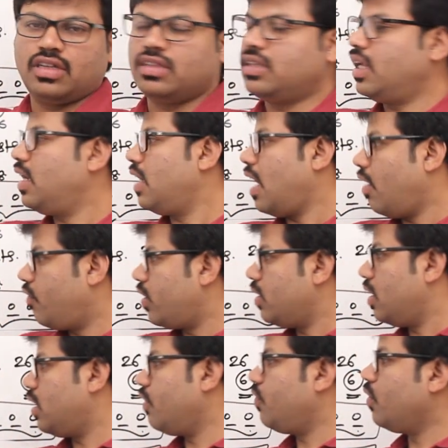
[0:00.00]
then after
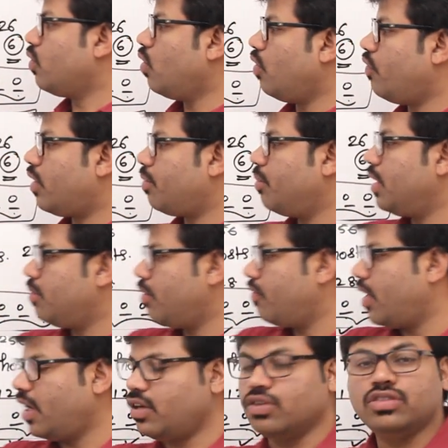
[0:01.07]
that if you go for minimum
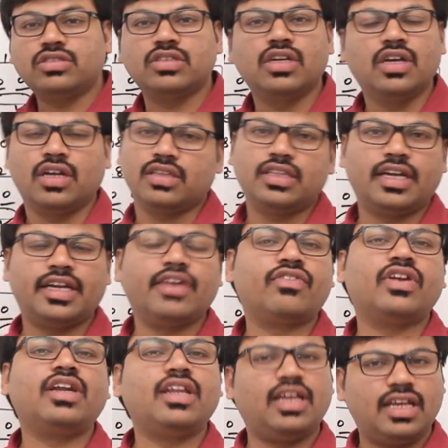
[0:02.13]
values, then
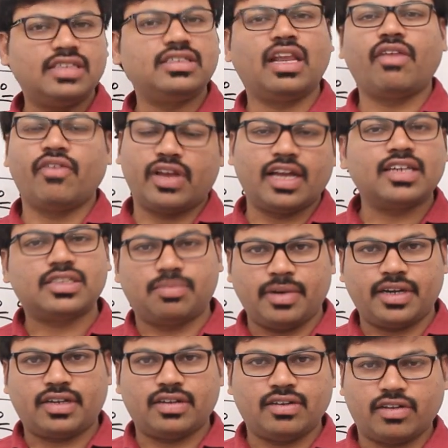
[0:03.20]
definitely easily we can
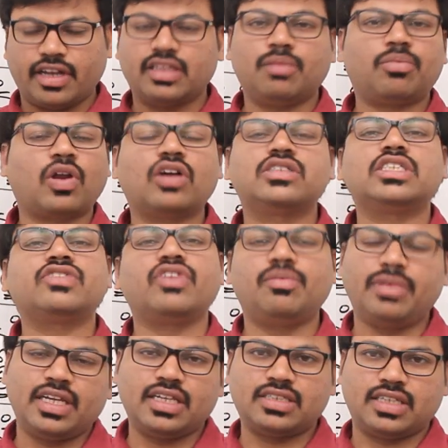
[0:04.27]
split. Okay, the process will
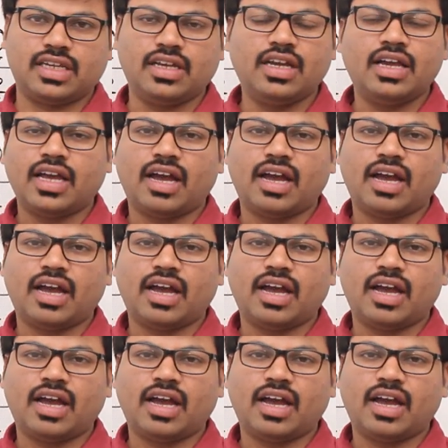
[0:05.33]
be easy.